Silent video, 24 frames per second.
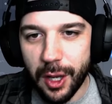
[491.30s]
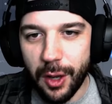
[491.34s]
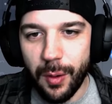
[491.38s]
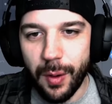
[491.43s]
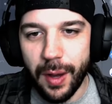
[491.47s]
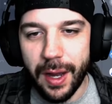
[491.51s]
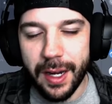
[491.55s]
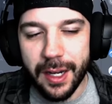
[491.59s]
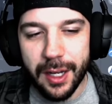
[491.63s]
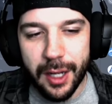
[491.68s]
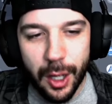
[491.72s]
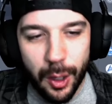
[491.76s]

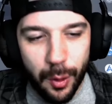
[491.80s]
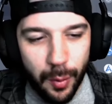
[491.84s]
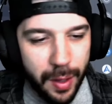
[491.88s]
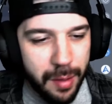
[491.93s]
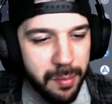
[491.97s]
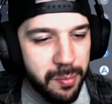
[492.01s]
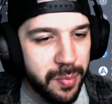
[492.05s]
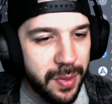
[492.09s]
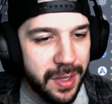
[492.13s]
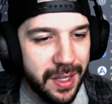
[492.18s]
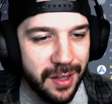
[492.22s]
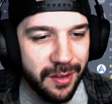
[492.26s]
I know
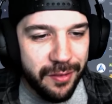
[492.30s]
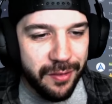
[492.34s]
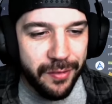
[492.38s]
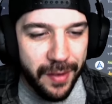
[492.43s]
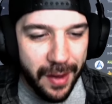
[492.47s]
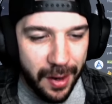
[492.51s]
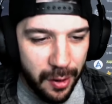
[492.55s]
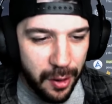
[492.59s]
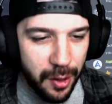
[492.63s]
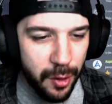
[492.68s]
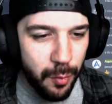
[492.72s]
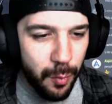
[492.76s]
MP
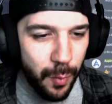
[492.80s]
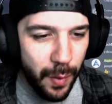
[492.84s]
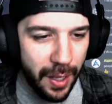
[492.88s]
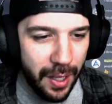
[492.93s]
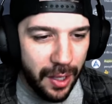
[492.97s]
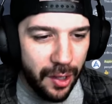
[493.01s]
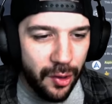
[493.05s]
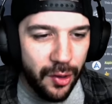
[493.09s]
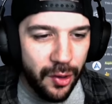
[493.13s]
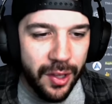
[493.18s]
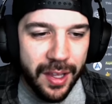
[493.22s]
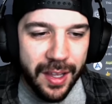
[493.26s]
very
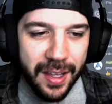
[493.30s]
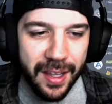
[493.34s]
well,